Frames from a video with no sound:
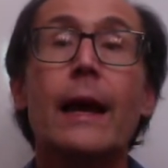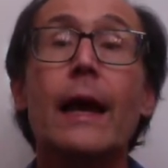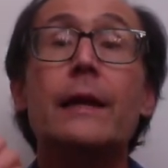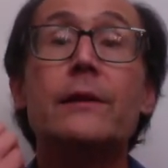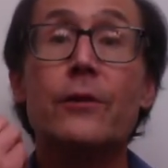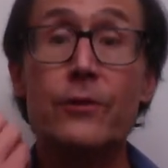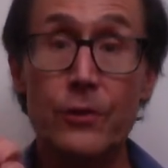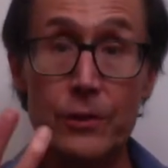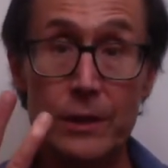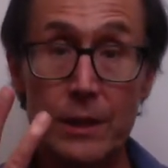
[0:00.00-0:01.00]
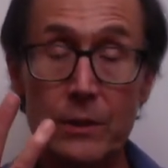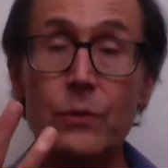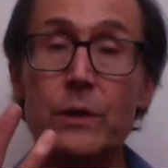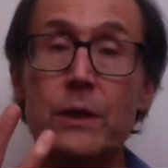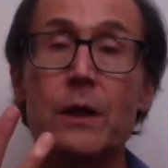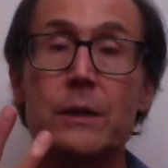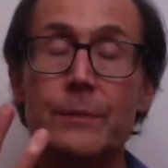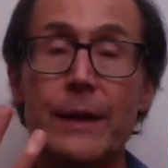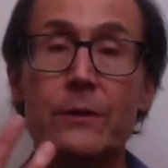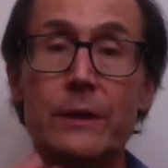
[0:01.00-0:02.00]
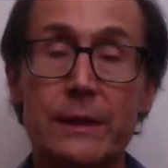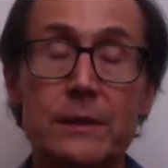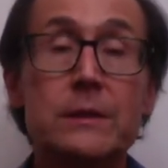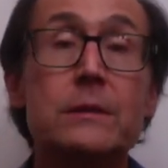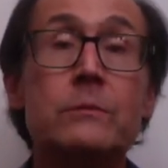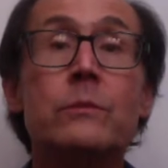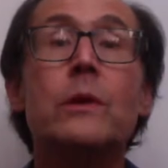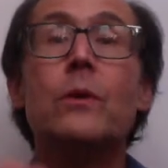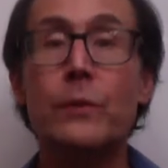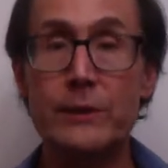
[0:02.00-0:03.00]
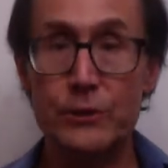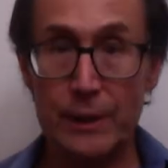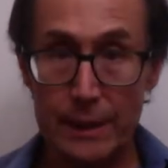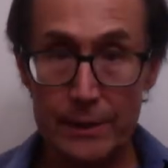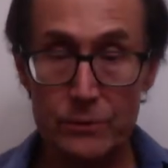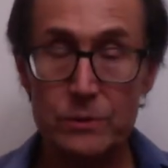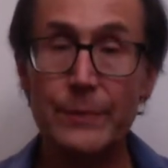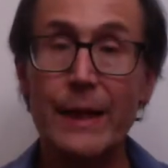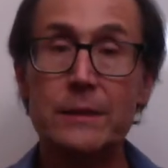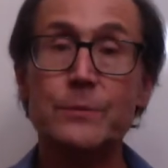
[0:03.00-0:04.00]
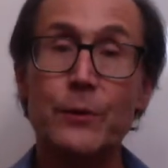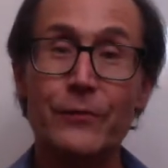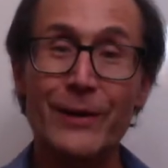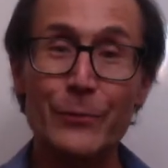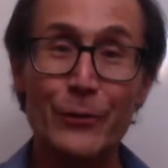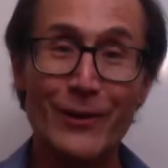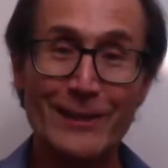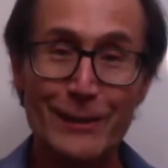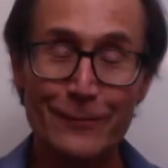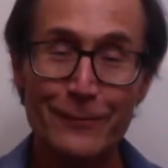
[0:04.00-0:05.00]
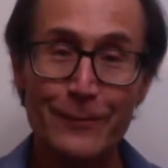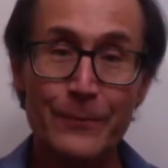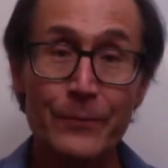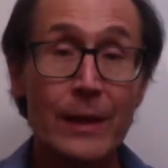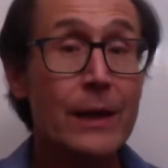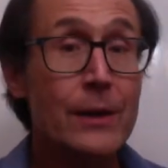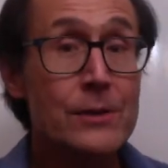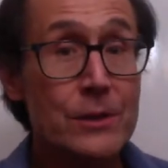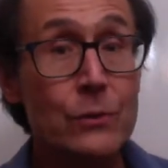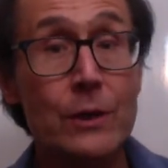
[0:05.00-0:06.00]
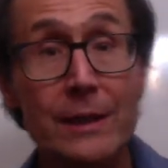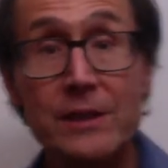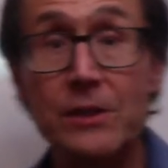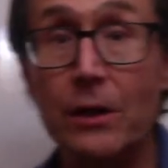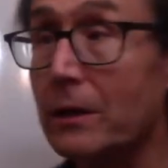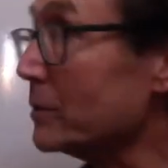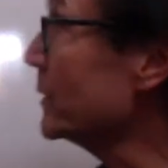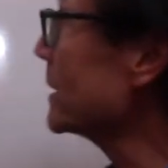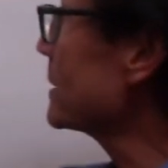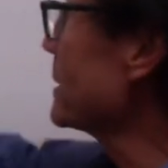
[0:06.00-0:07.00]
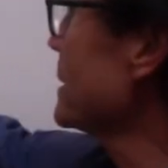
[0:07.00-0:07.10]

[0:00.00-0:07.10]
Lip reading: And the third thing we'll talk about is, when should I use past perfect progressive? So let's start with,